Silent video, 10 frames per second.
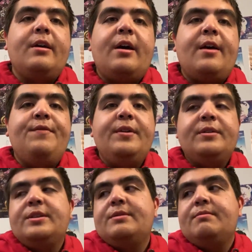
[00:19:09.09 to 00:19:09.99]
I feel,
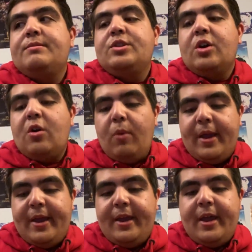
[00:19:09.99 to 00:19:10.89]
just took
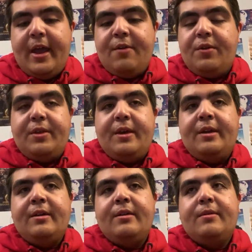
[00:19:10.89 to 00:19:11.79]
away
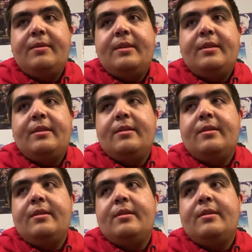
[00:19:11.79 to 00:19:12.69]
everything
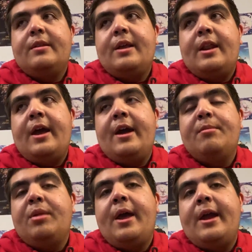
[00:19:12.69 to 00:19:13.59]
that I had
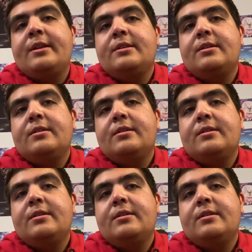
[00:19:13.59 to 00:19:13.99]
planned.